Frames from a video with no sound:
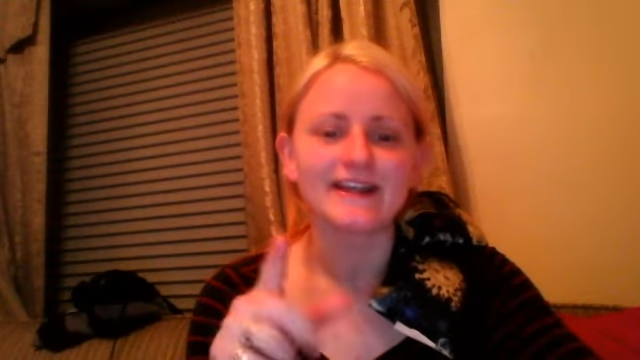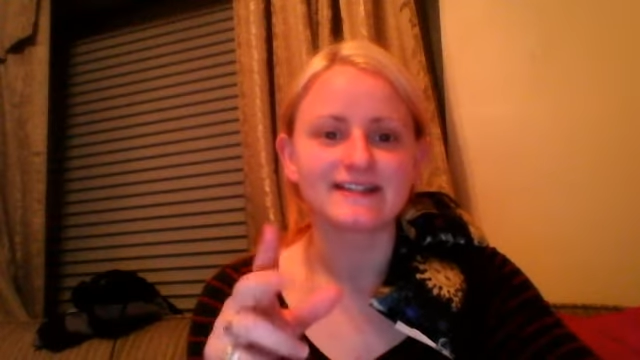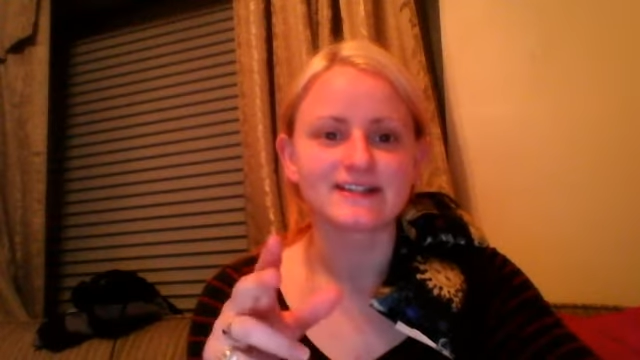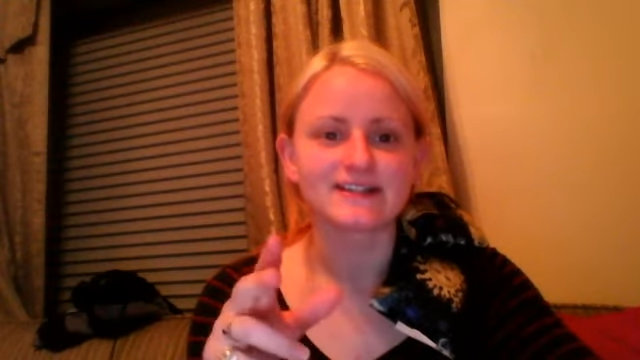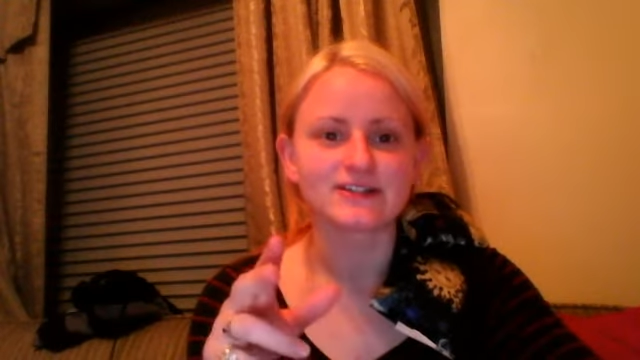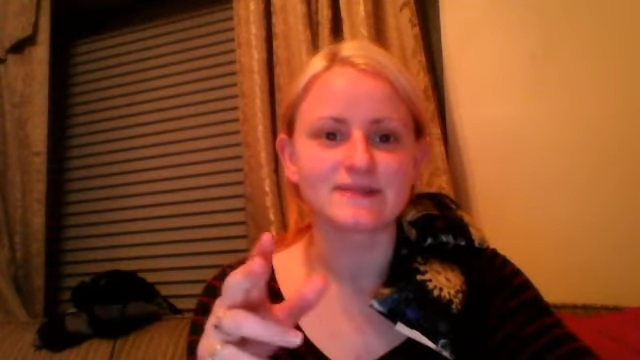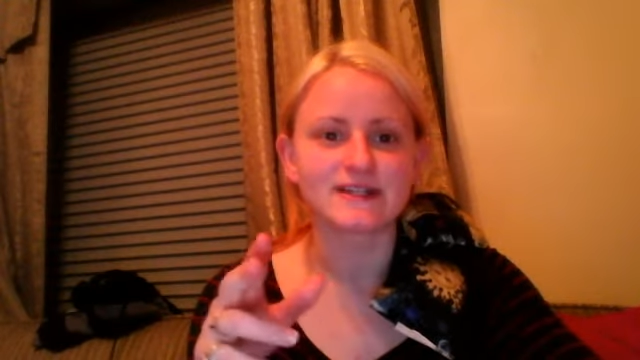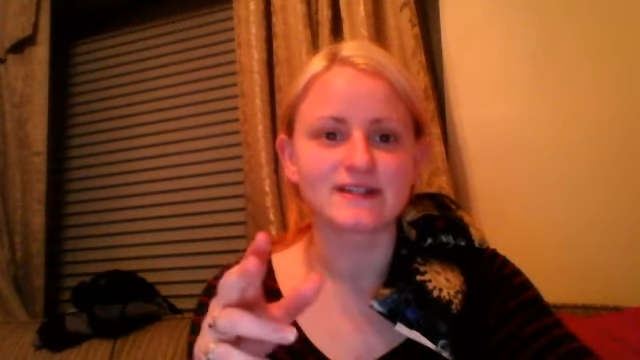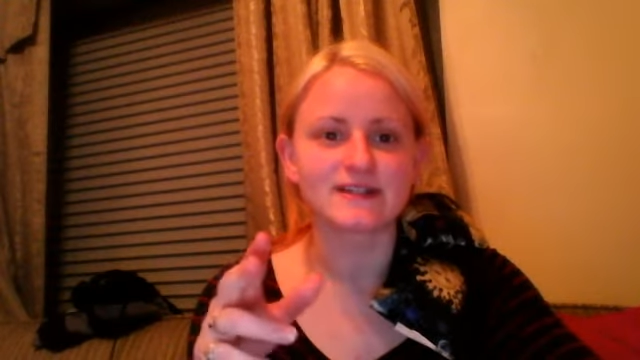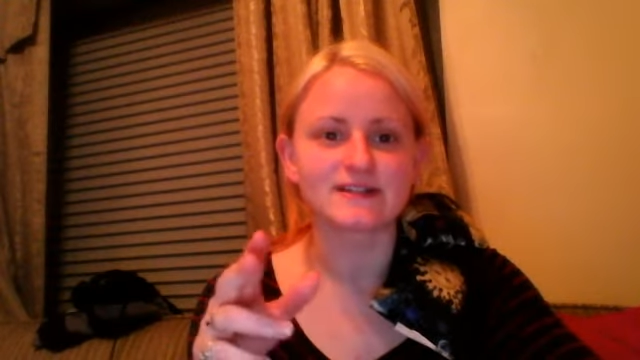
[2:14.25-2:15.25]
he tells
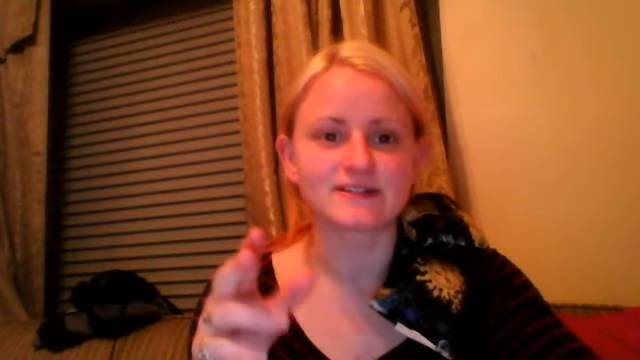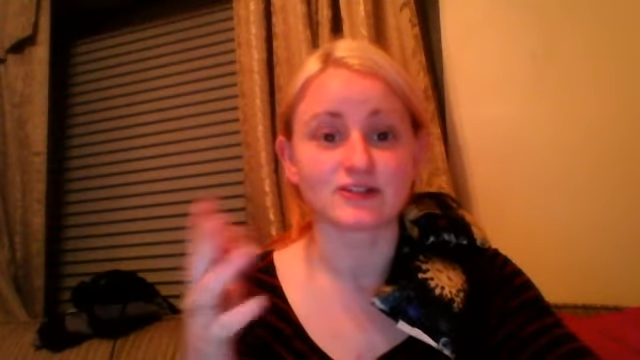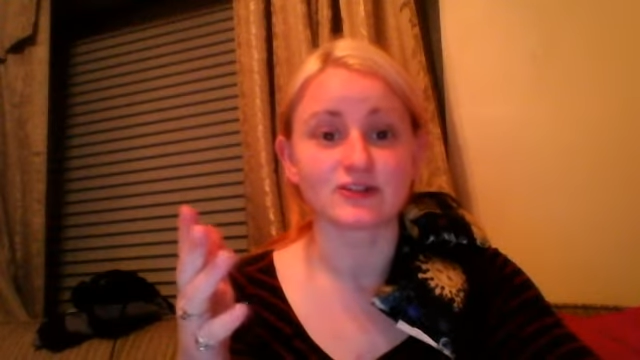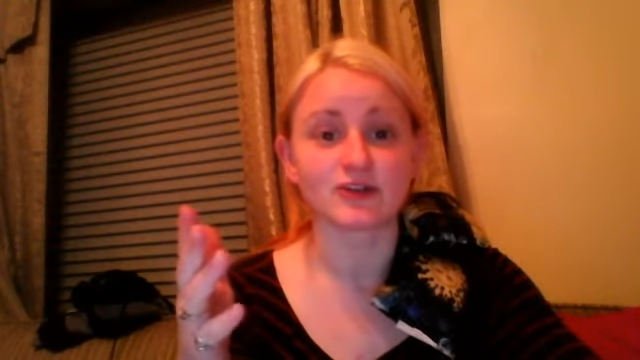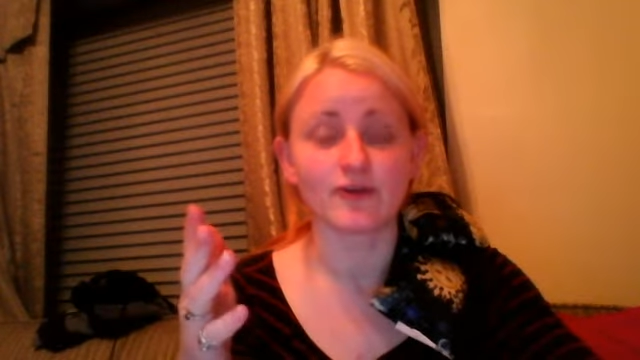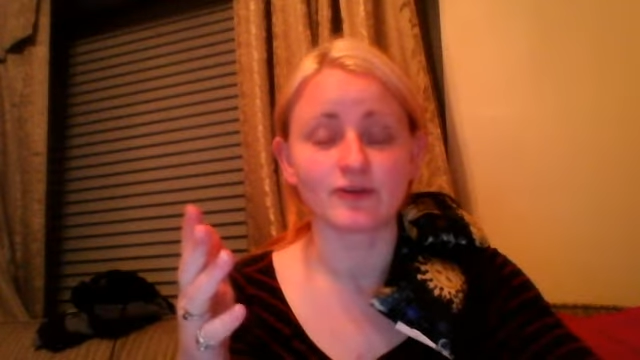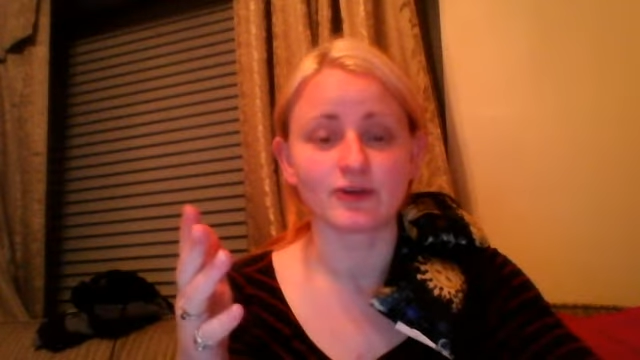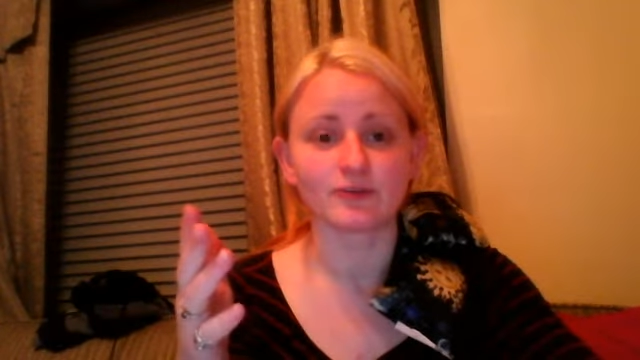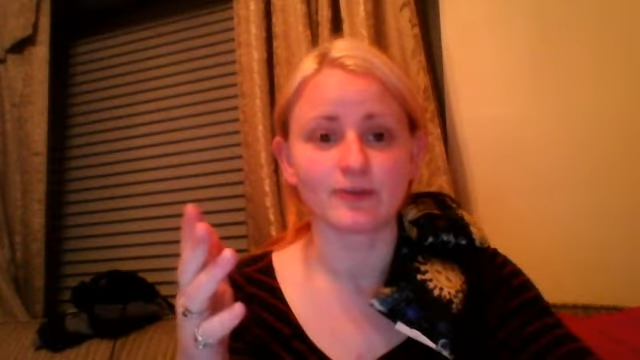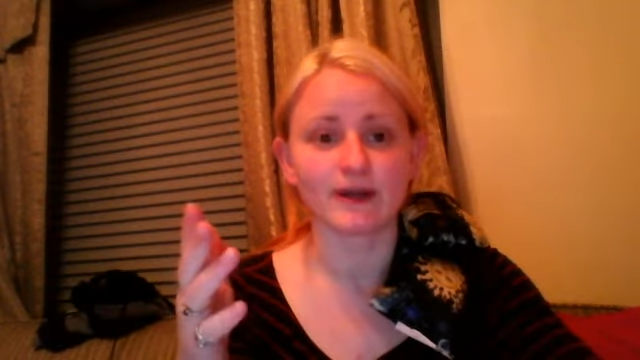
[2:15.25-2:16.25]
me to turn
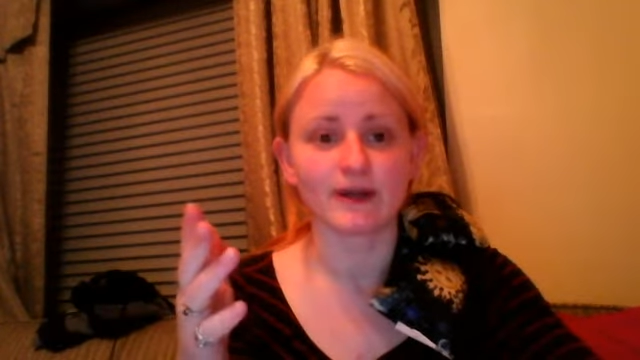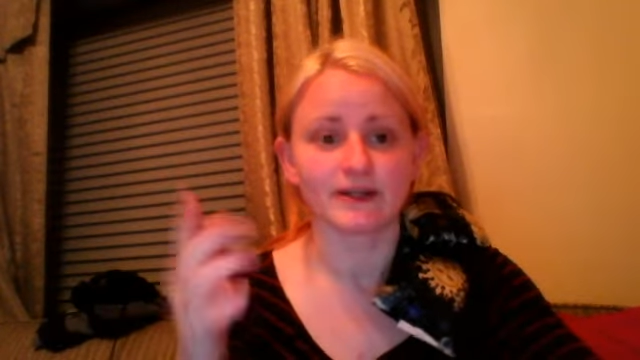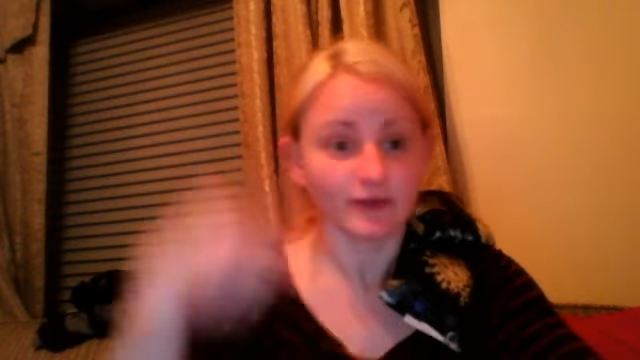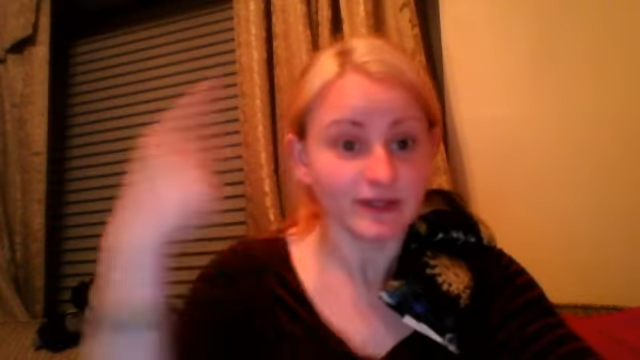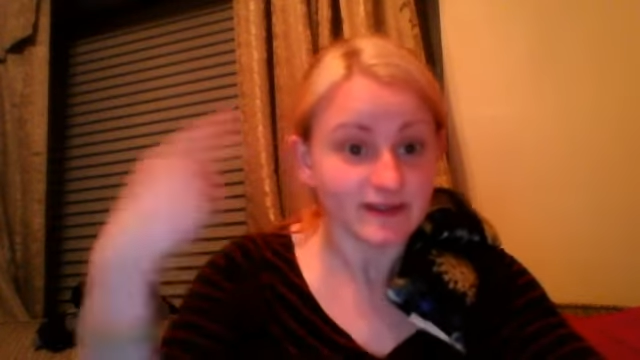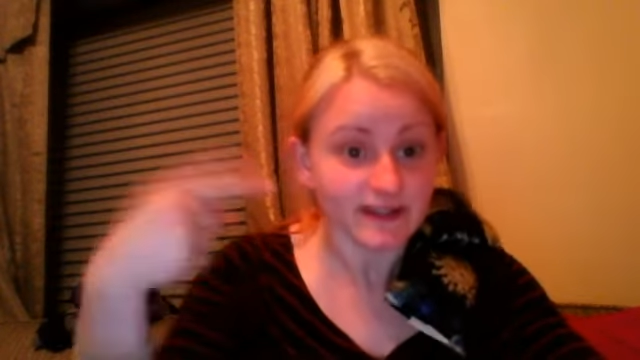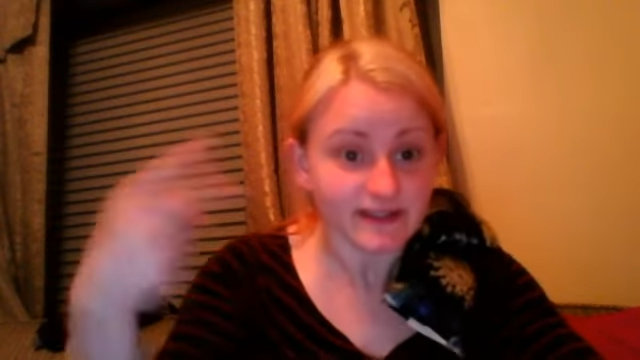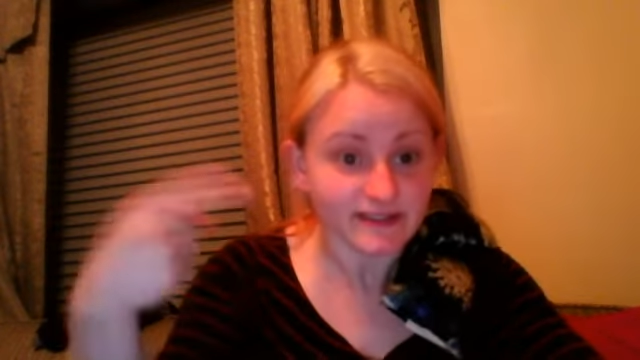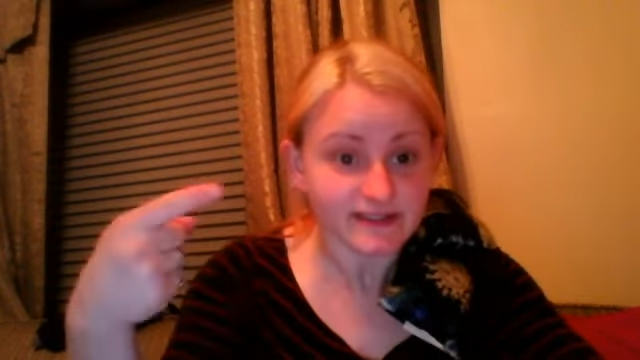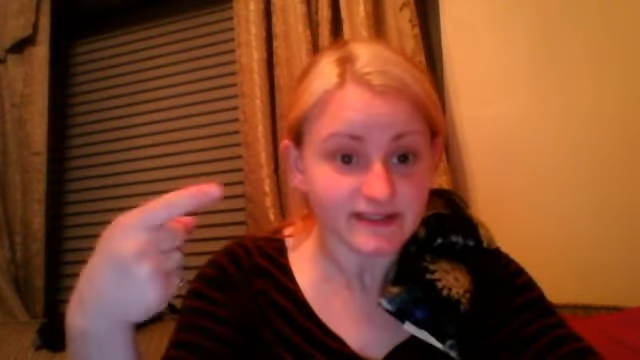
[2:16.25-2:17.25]
over by doing this